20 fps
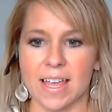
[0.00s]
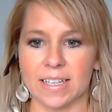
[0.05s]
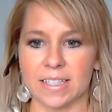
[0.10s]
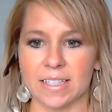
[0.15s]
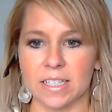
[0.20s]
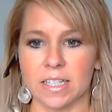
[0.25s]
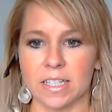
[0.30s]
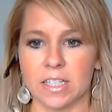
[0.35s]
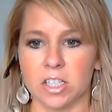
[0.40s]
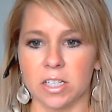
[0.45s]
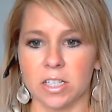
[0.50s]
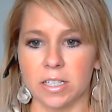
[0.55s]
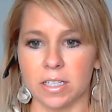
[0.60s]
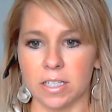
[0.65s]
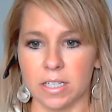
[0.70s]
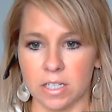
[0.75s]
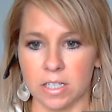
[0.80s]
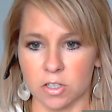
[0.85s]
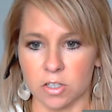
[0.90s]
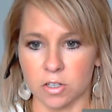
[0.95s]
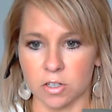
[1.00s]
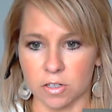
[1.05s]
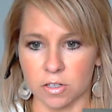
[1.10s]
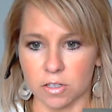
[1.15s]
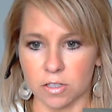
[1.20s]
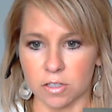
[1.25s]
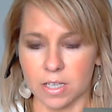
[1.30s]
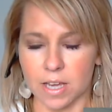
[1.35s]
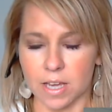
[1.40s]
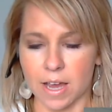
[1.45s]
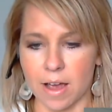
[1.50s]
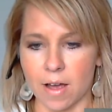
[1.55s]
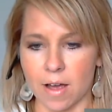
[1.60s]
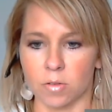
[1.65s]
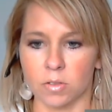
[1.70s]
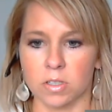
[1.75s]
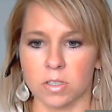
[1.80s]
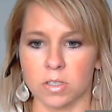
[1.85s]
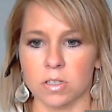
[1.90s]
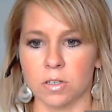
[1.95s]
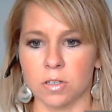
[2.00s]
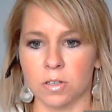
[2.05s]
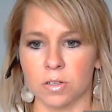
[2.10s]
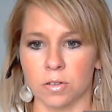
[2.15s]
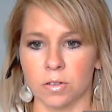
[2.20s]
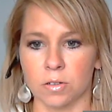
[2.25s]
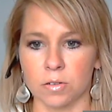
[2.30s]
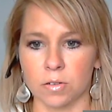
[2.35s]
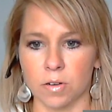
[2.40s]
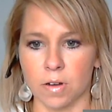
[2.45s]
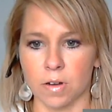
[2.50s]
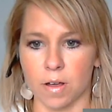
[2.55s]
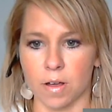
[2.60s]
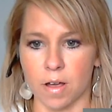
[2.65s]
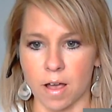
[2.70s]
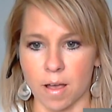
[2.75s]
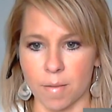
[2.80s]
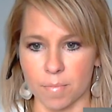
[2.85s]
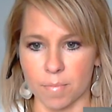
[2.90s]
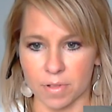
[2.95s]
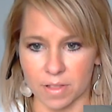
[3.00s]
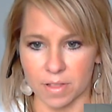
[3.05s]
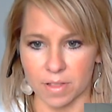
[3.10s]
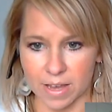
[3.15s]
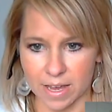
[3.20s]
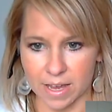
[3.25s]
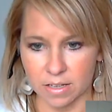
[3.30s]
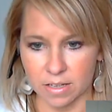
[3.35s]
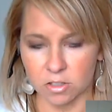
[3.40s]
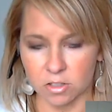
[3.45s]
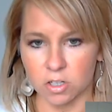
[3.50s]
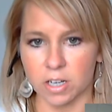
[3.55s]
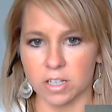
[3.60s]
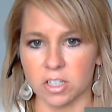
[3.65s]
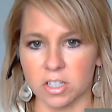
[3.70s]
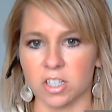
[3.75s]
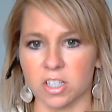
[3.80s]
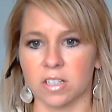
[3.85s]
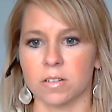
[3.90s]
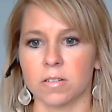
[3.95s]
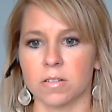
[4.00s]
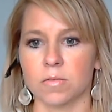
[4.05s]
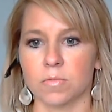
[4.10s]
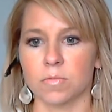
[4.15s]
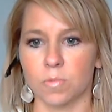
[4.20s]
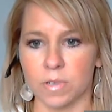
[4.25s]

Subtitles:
is teaching teachers how to plan instruction